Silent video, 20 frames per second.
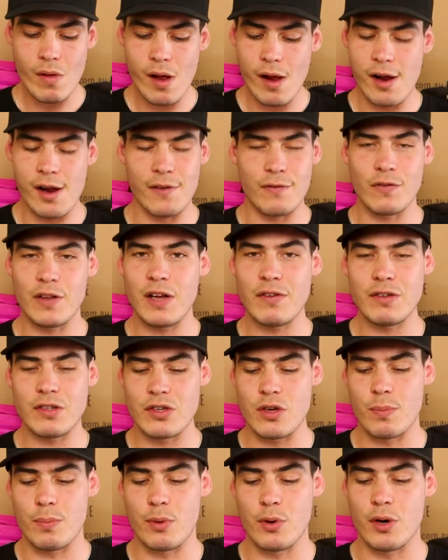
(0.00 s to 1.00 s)
Yeah, flavor's
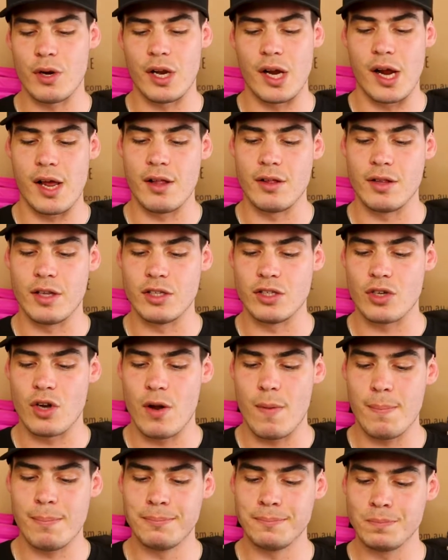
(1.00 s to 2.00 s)
on point again this
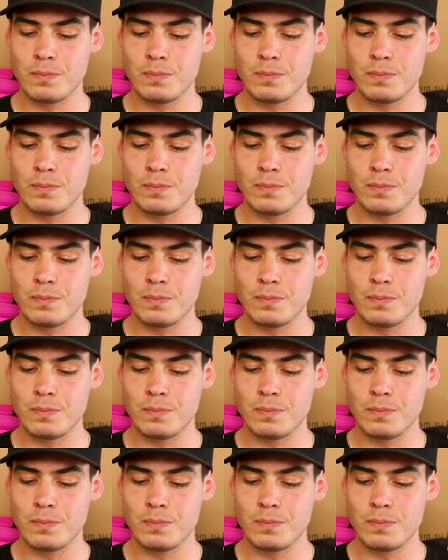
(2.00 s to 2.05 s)
time.